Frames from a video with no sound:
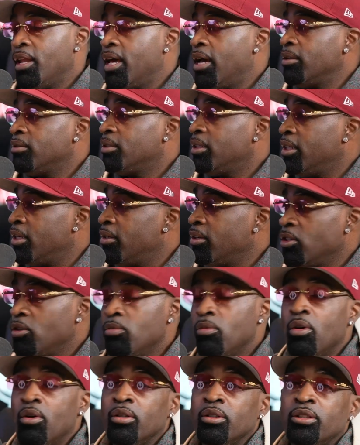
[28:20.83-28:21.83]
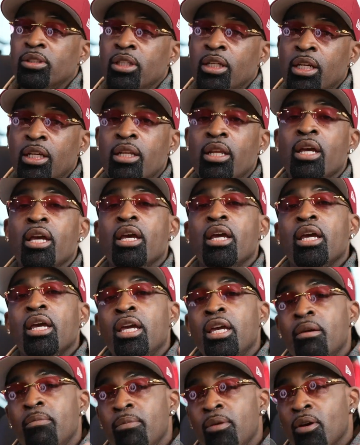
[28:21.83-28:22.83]
out there and you want to cheat,
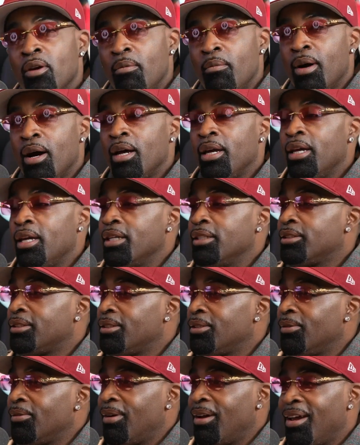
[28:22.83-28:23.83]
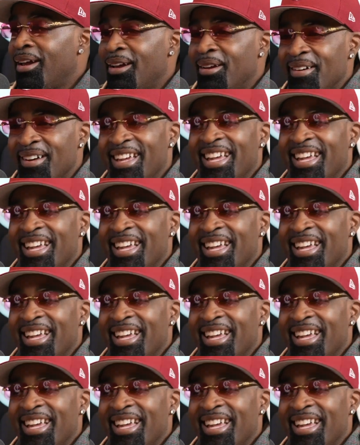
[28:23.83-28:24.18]
hit me on my Instagram